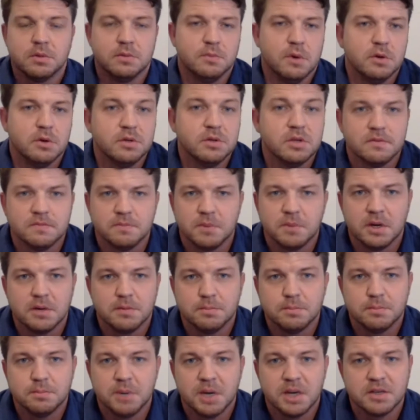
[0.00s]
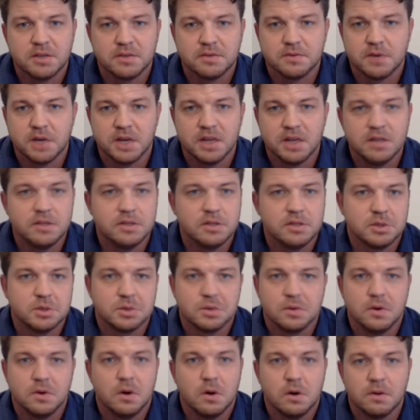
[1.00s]
and most of my best
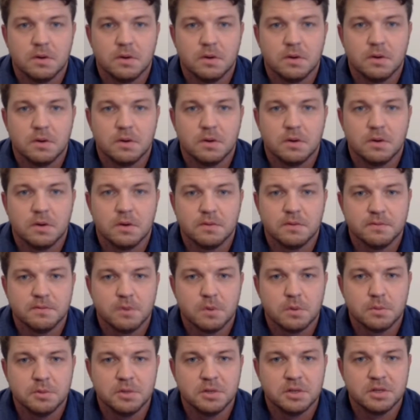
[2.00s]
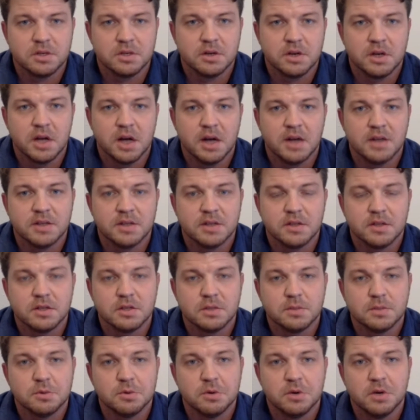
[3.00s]
friends are former military guys at
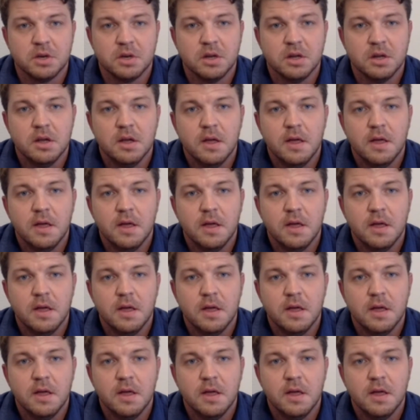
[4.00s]
this point,